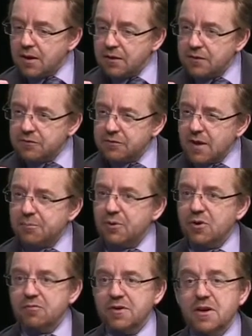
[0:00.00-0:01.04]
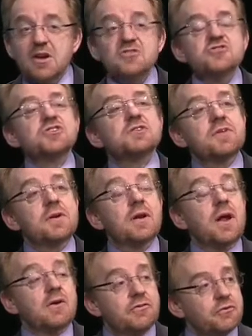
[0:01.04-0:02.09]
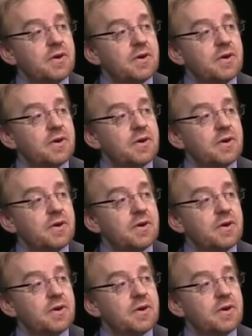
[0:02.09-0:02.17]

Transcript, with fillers: example of an initiative that allows